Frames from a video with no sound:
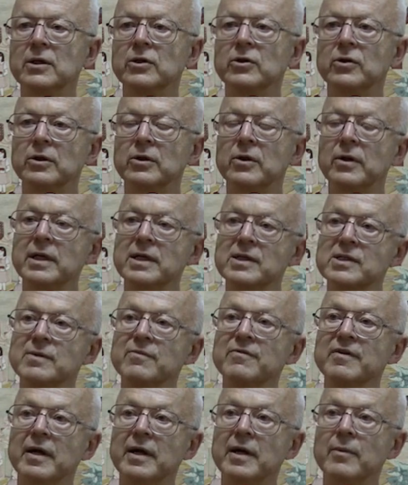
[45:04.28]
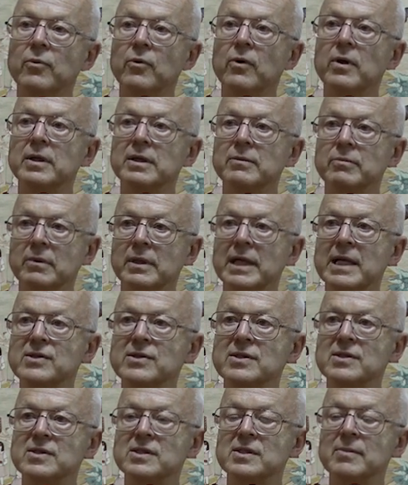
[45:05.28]
you're learning some very important
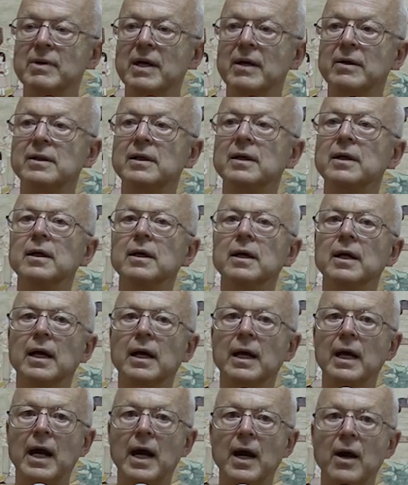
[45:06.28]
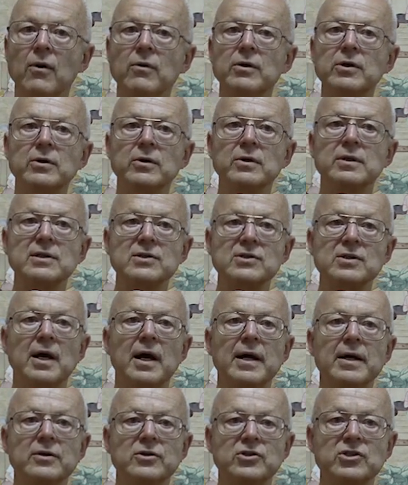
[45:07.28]
lessons about how your
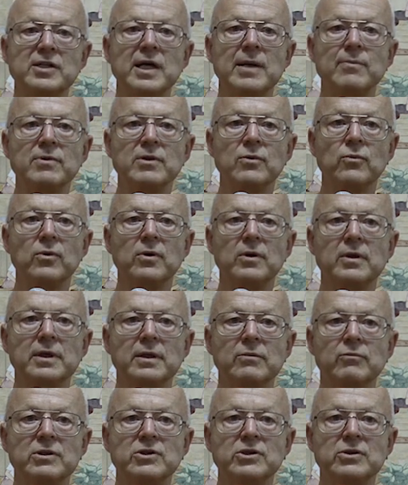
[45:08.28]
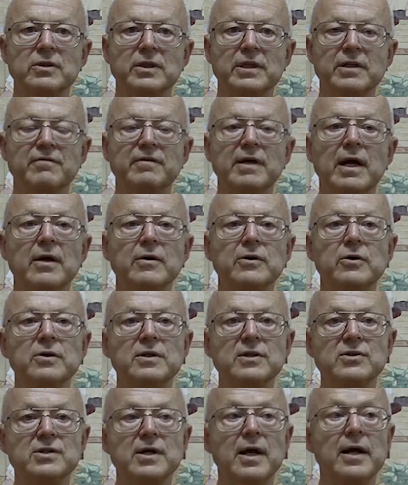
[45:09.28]
desires shape the world in which you live, how your
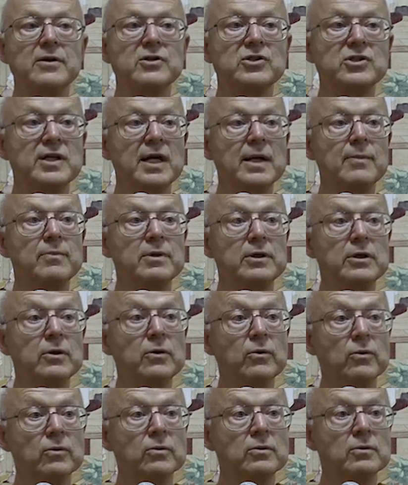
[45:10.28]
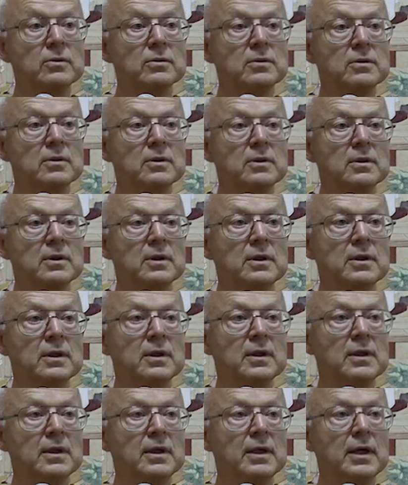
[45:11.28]
desires shape you.
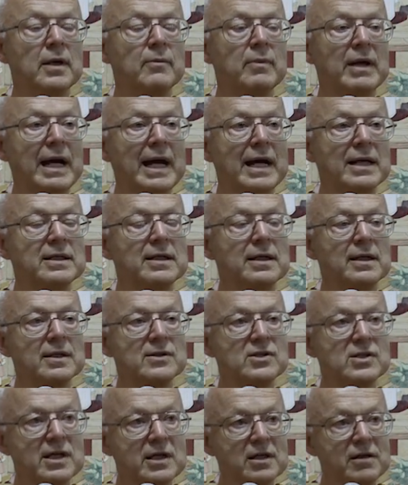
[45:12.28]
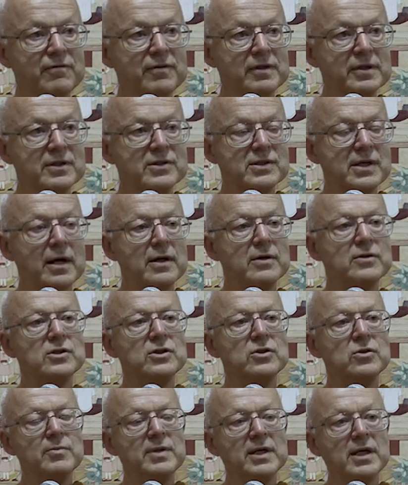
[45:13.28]
And by acting on skillful desires,
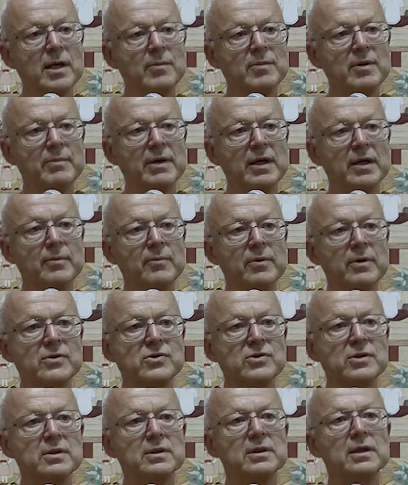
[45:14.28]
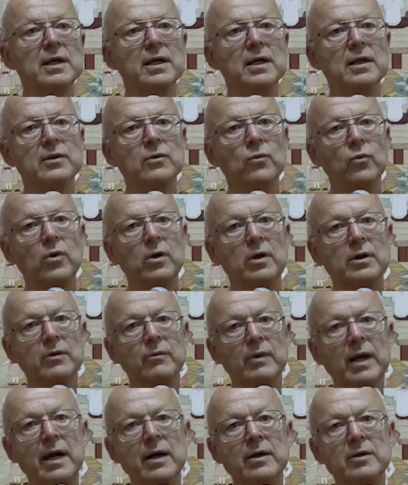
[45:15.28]
you become a better person, the world
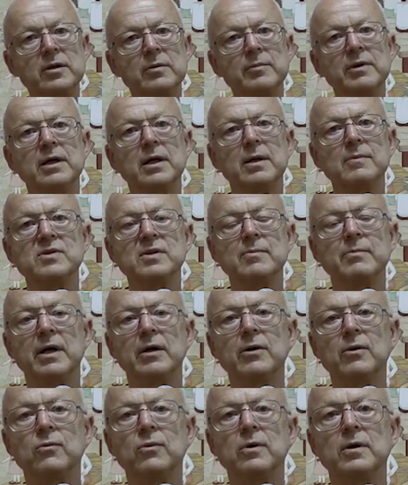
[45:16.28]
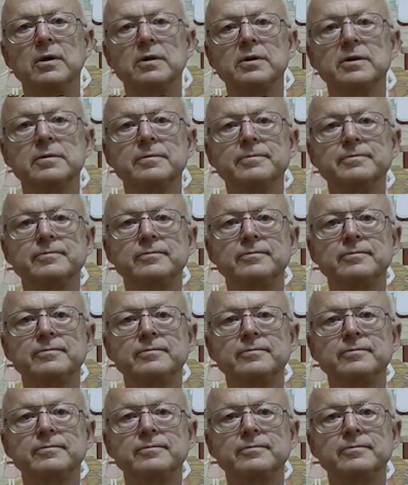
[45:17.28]
around you becomes a better world